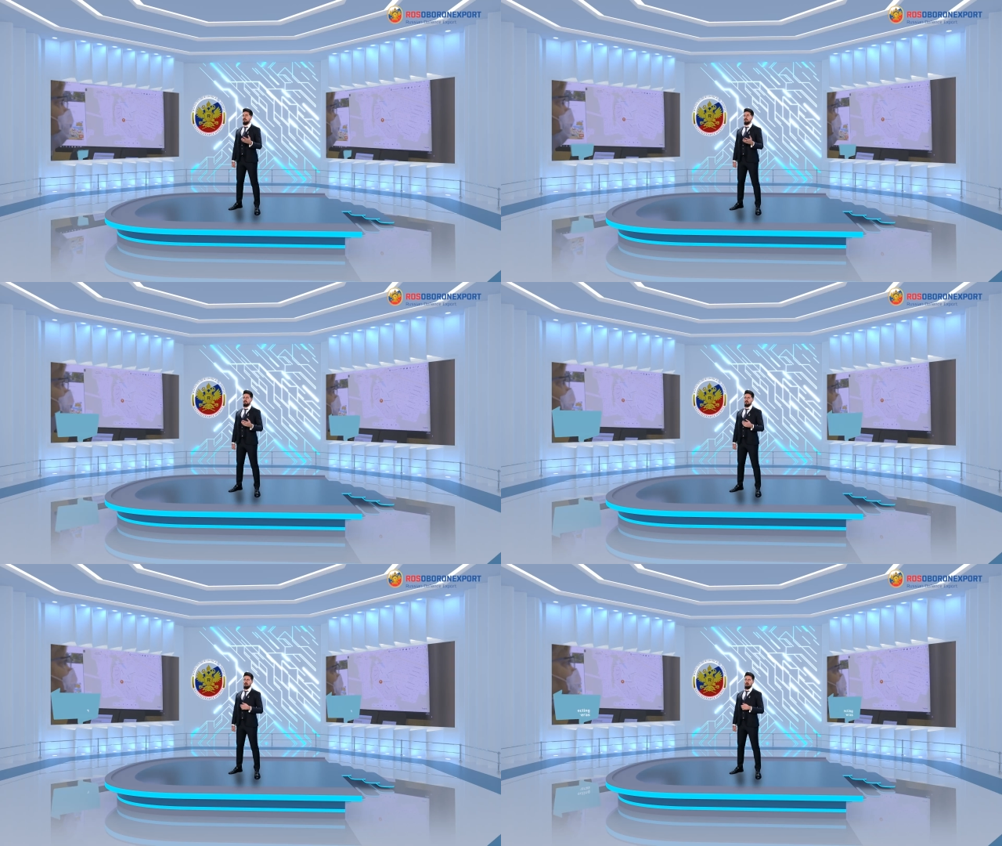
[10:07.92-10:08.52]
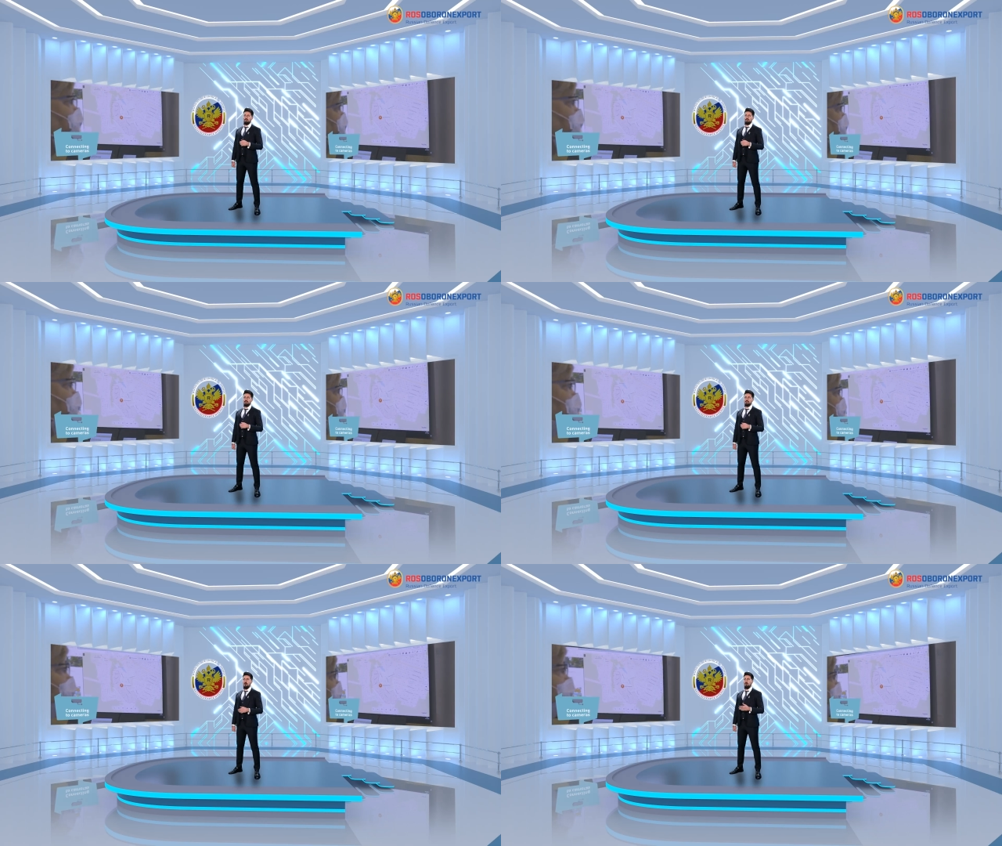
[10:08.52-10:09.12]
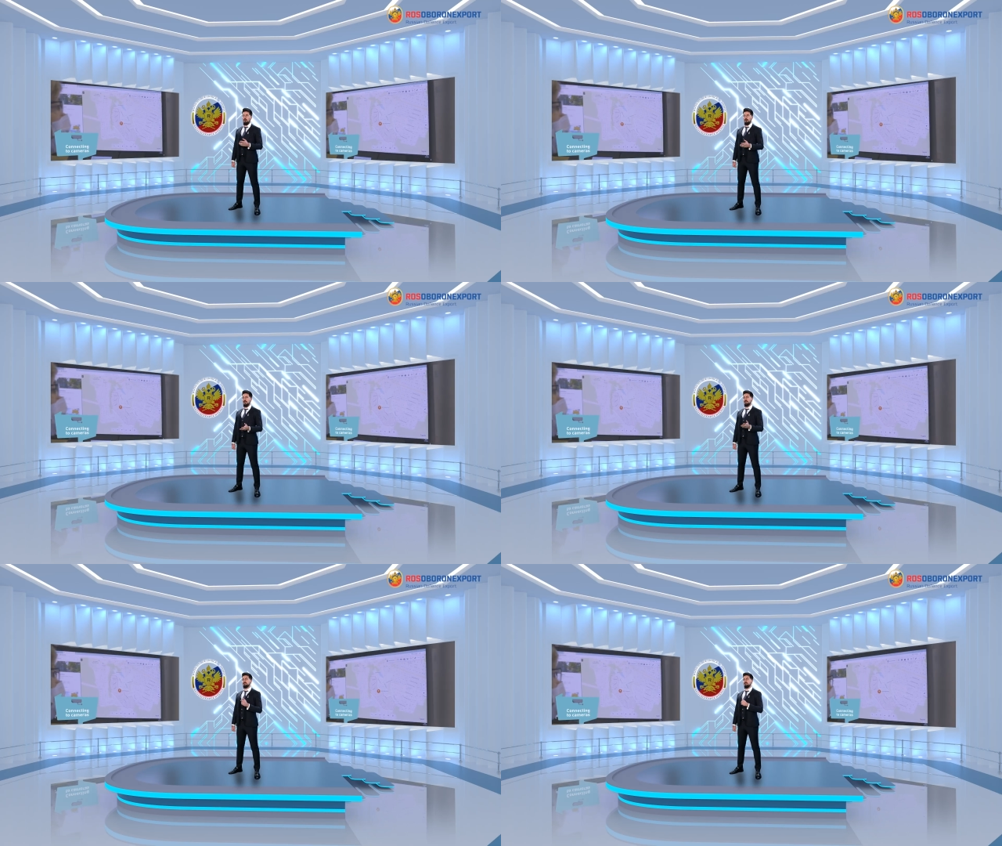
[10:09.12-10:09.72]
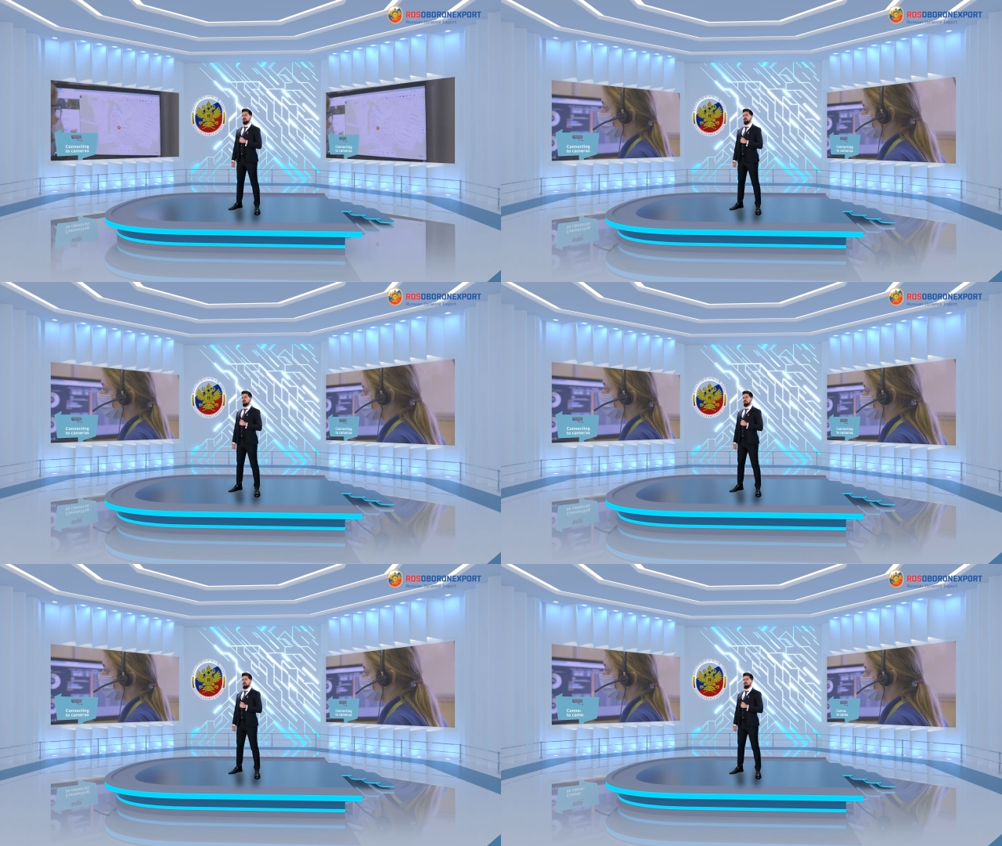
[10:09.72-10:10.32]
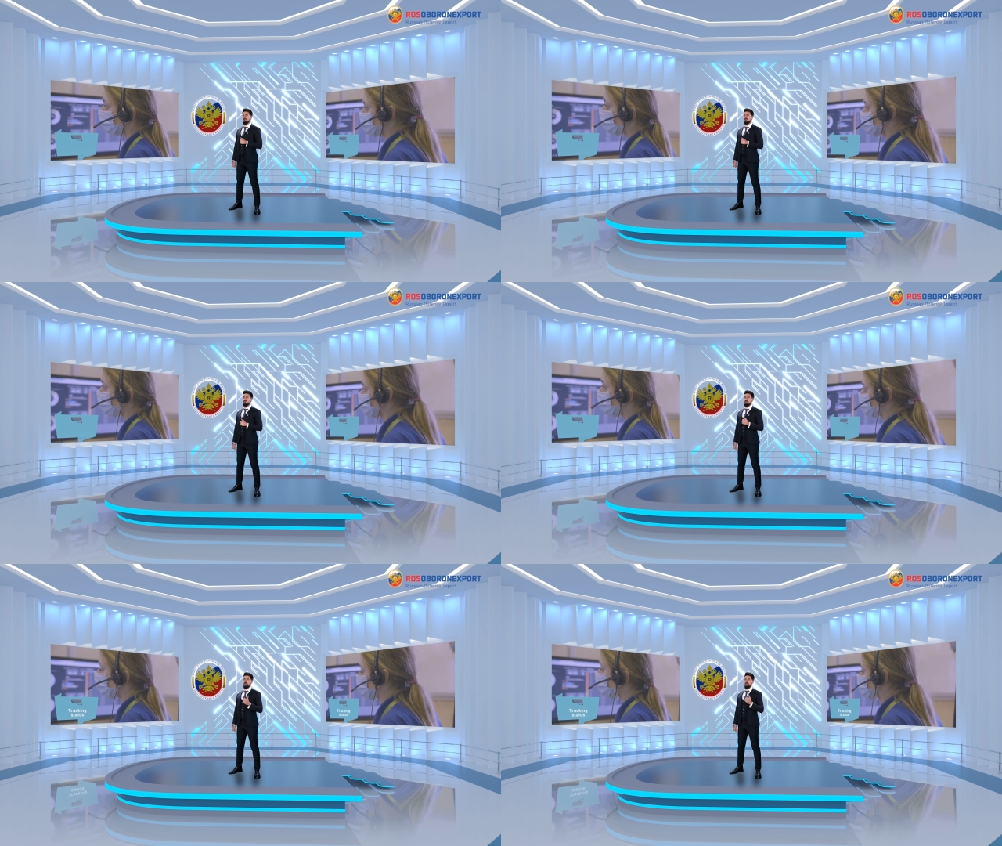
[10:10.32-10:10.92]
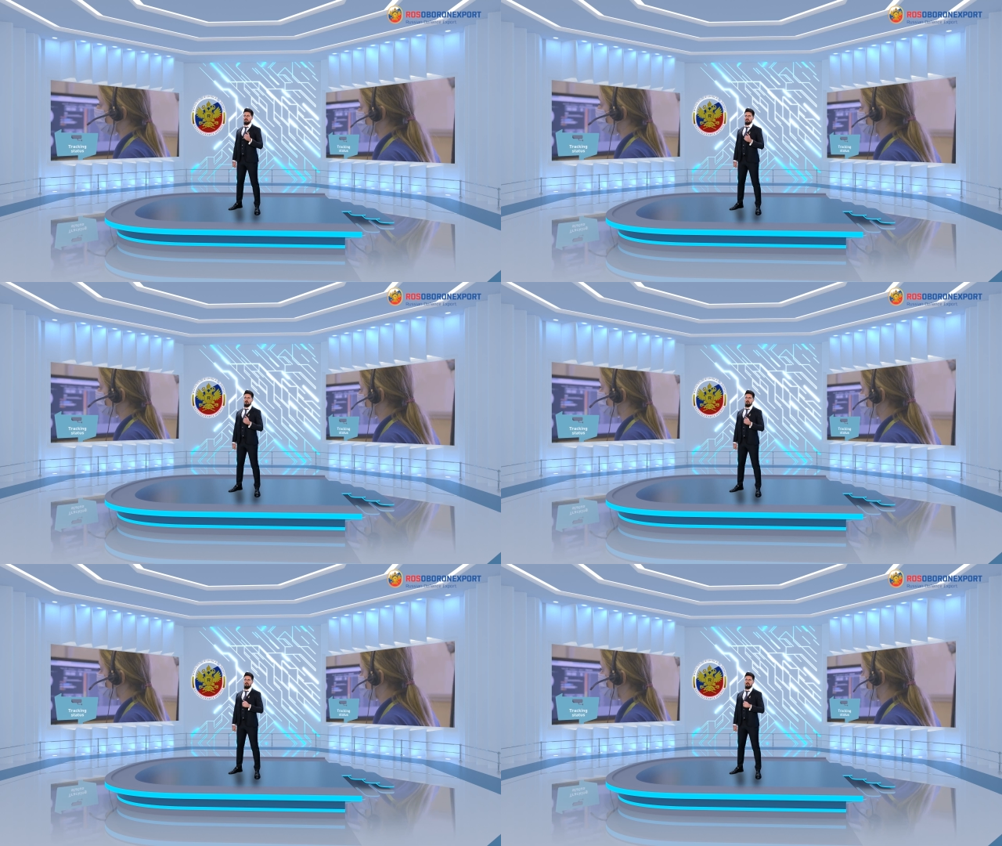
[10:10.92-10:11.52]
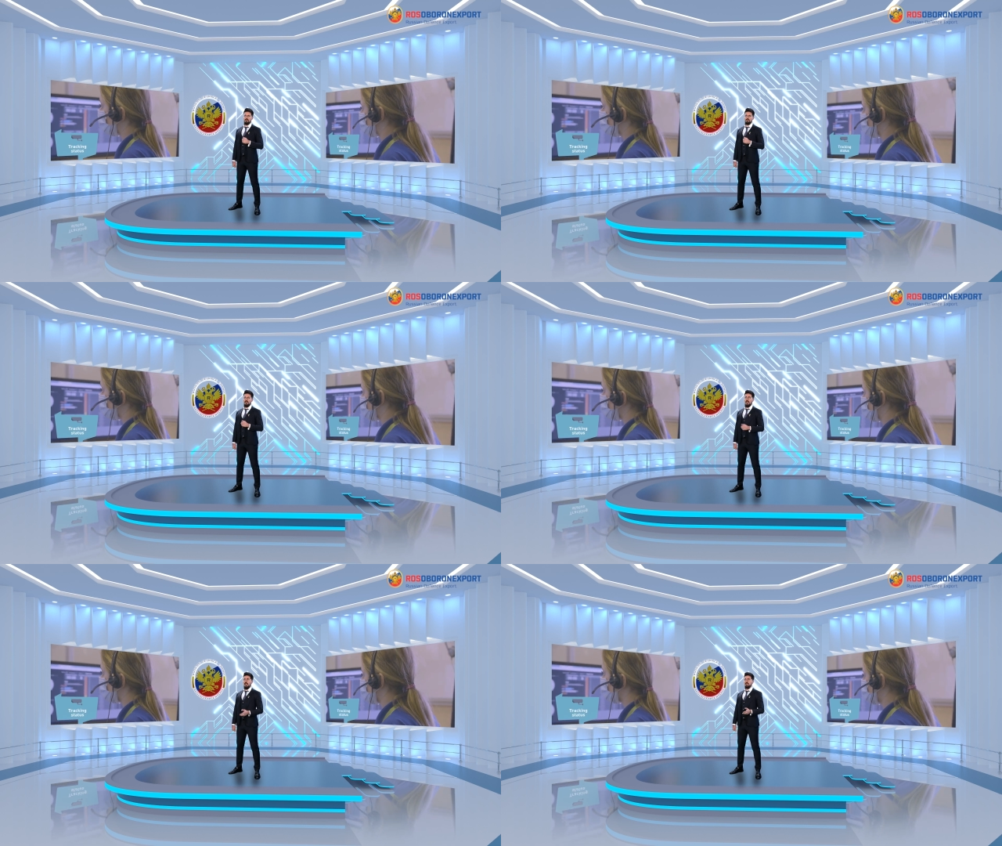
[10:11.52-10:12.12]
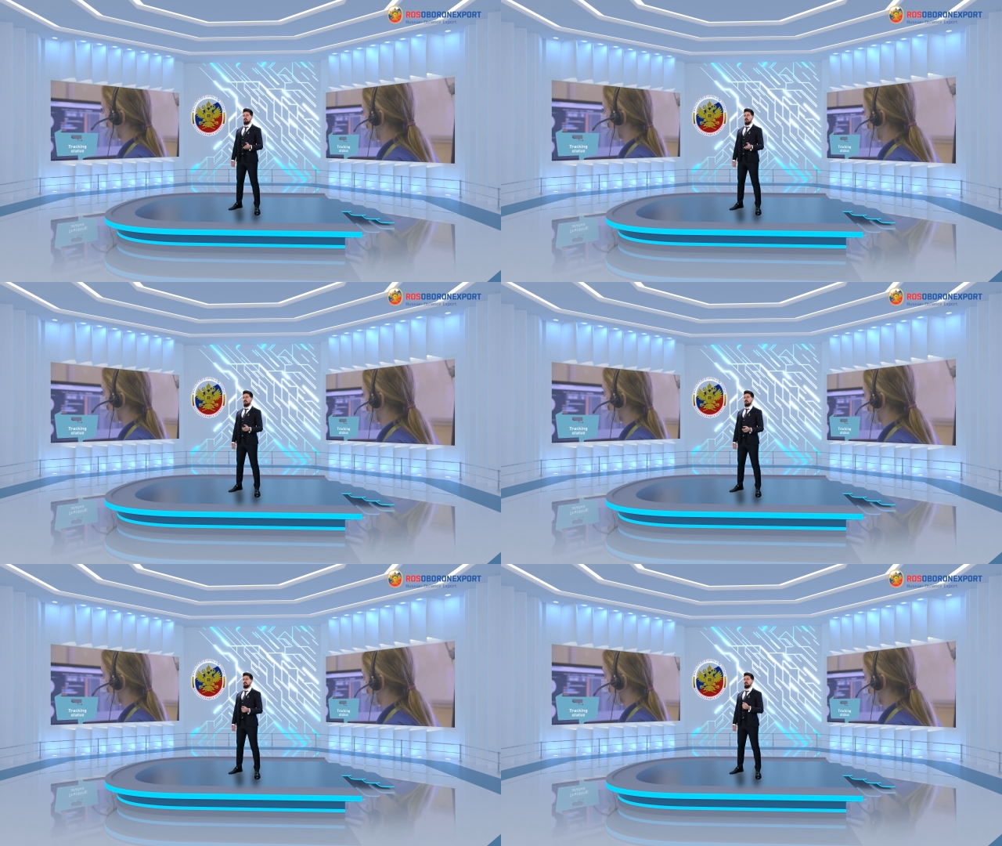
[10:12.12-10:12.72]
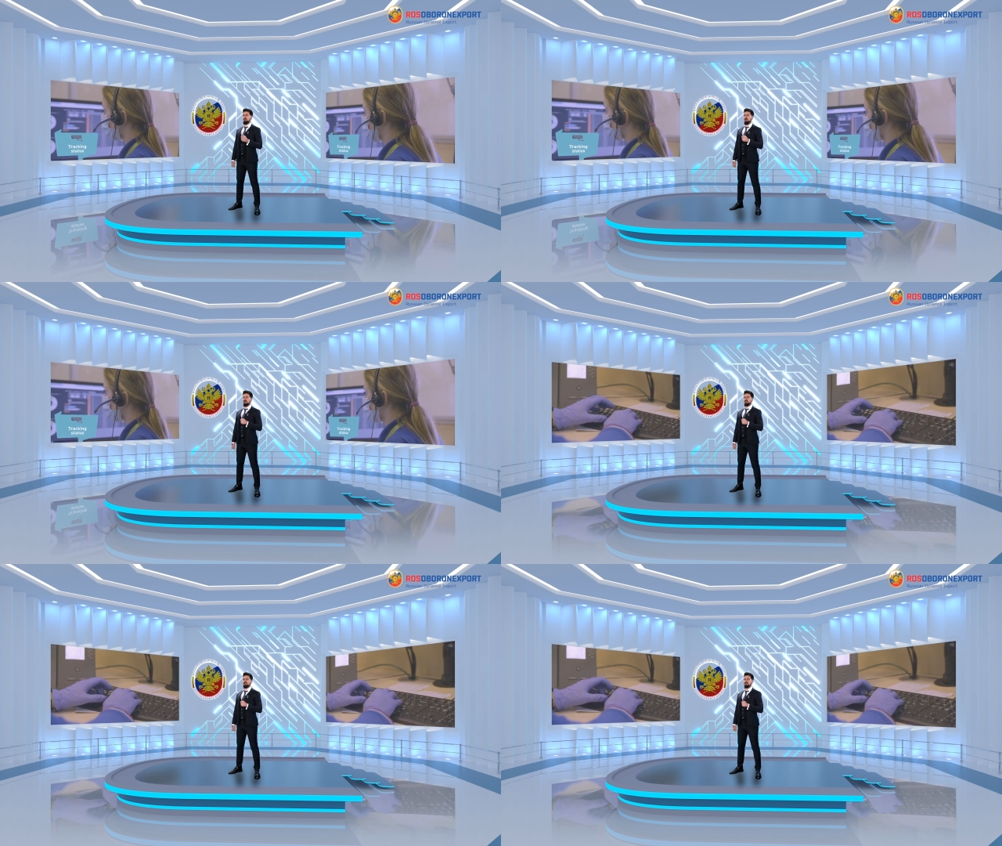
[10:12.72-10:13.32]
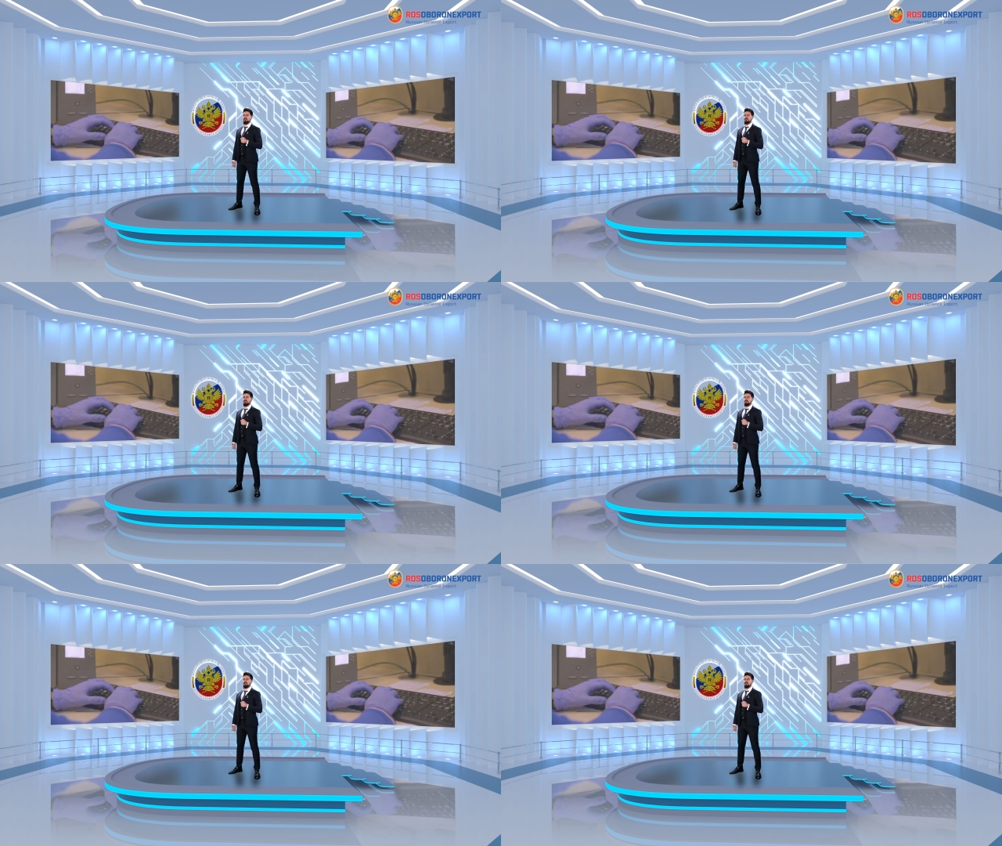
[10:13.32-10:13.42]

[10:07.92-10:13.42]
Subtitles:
No face is visible, so there are no lips to read.